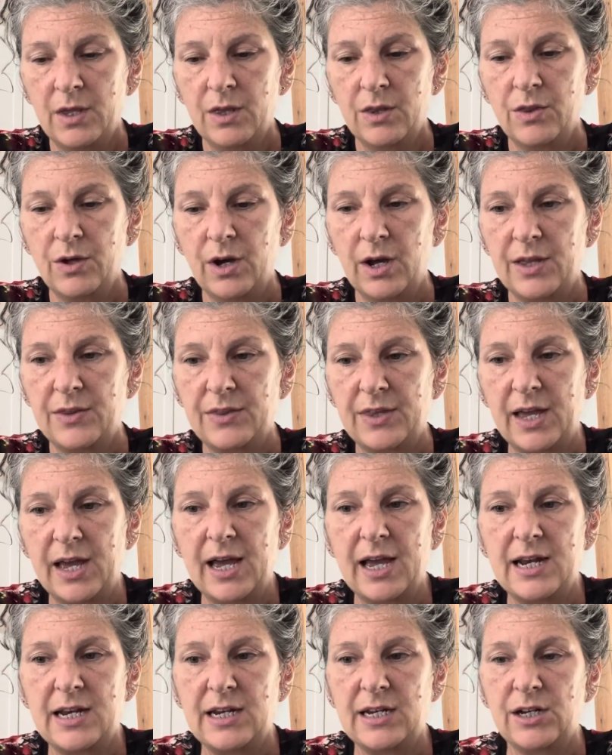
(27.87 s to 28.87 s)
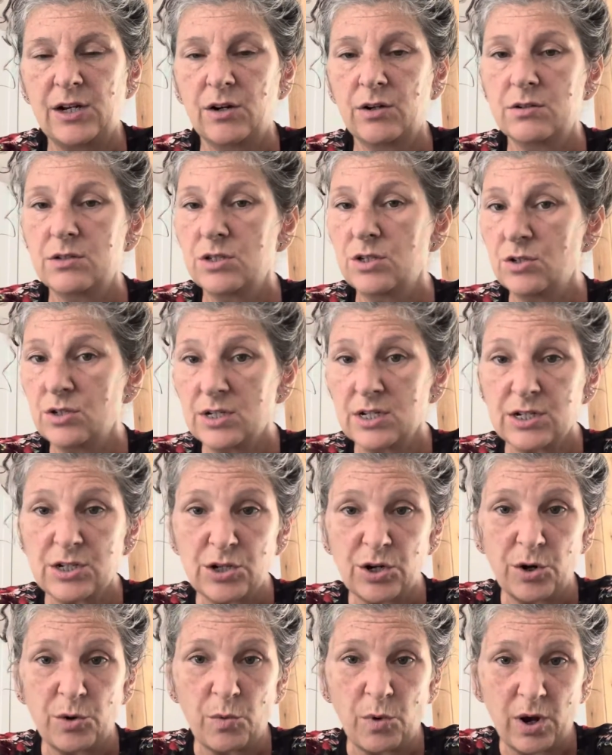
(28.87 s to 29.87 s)
thought that, as soon as I
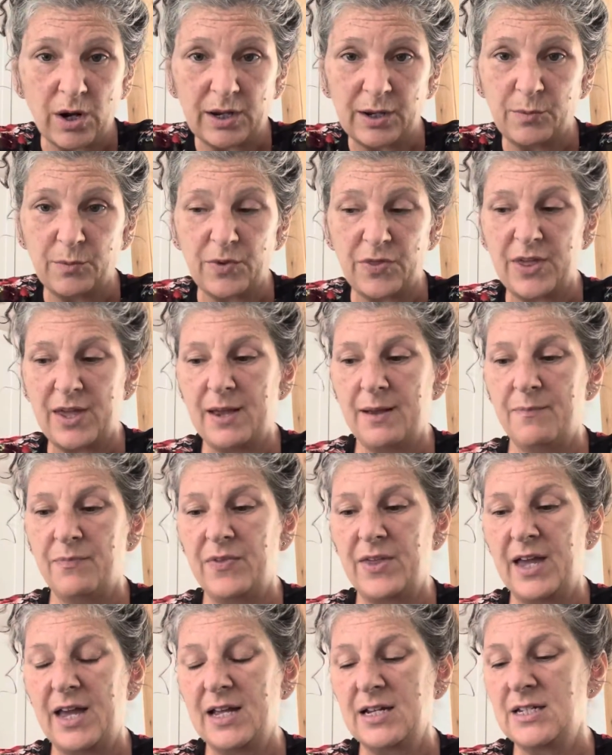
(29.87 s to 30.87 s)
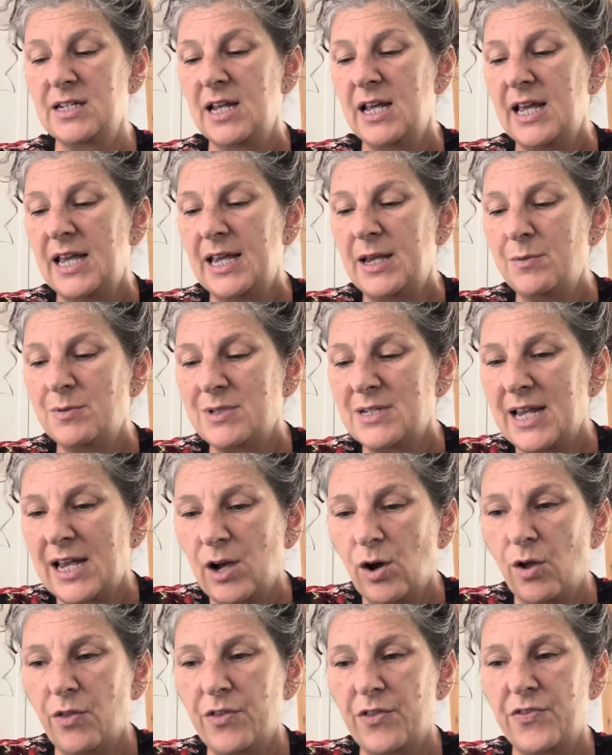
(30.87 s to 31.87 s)
started walking with him, that he would take
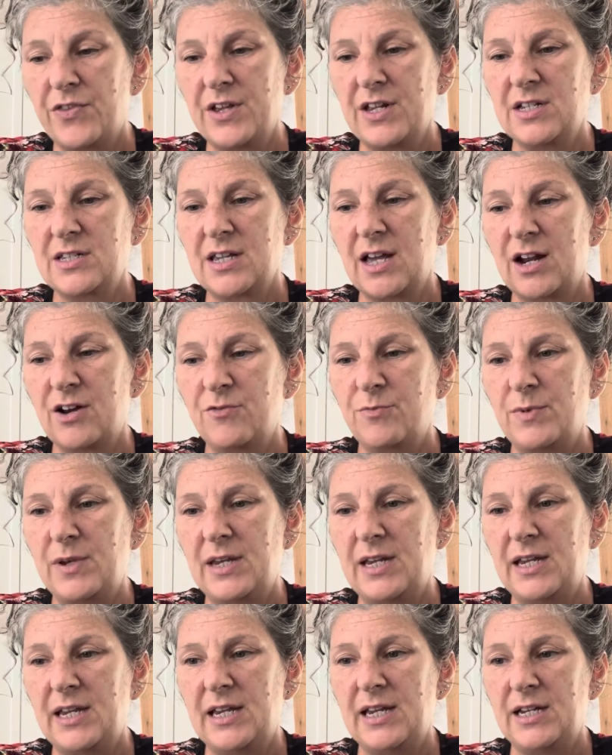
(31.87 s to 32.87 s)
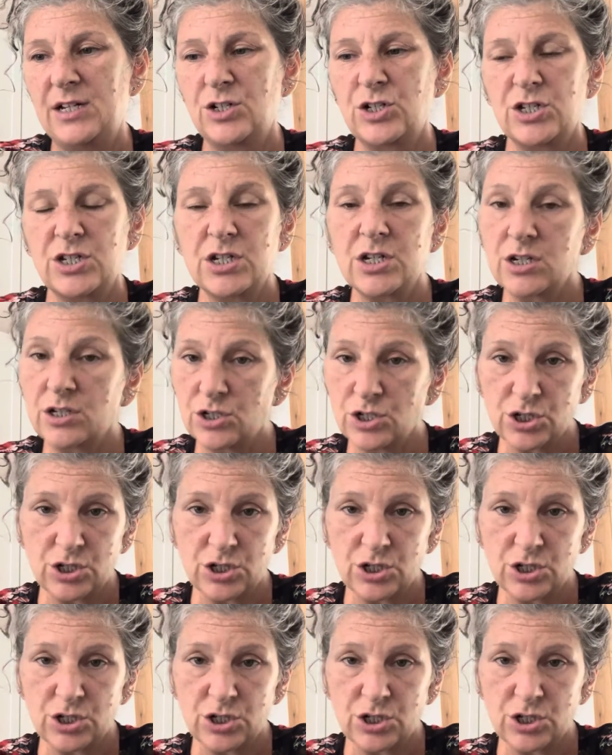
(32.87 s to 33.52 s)
all the things out of me, just